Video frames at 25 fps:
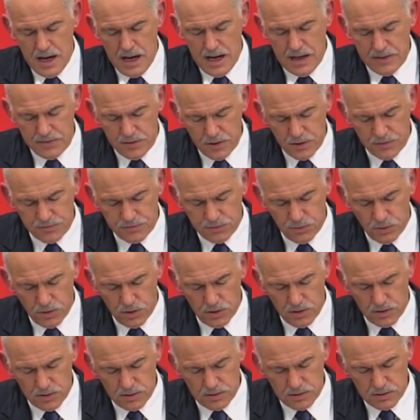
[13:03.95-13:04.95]
And
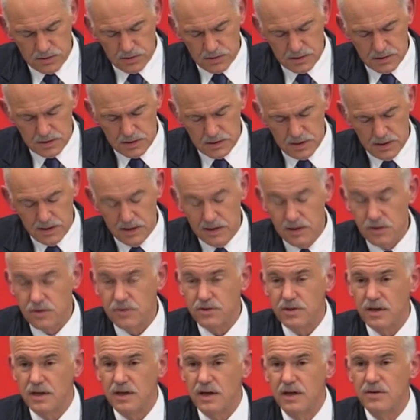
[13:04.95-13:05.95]
therefore, it
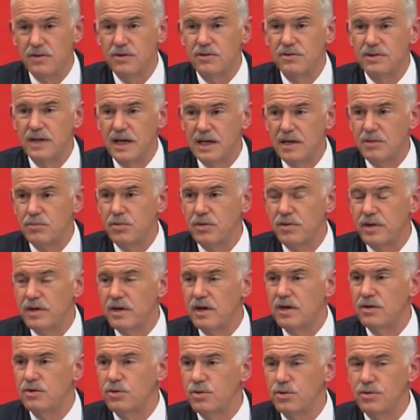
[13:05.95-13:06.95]
is understandable that
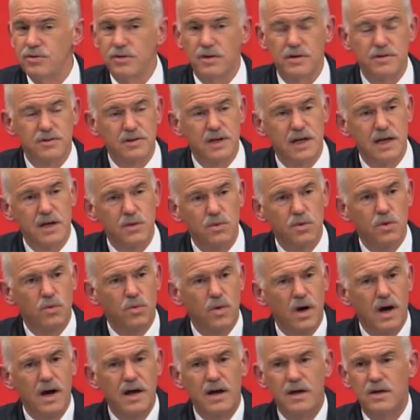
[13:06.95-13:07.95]
our youth are saying, well,
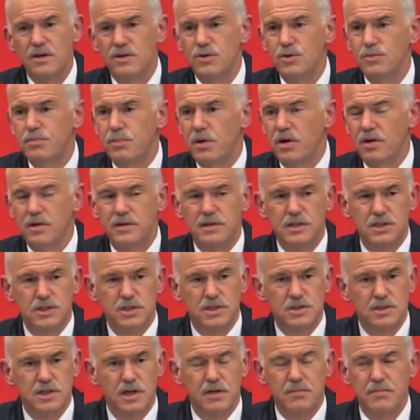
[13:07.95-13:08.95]
why aren't you
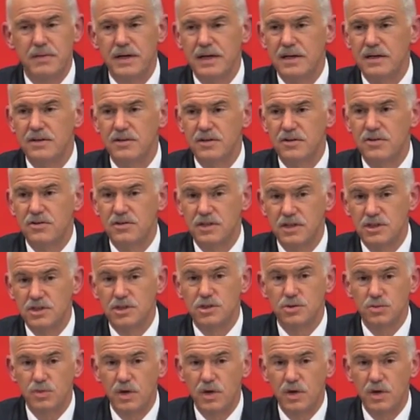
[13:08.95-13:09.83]
politicians not making the decisions?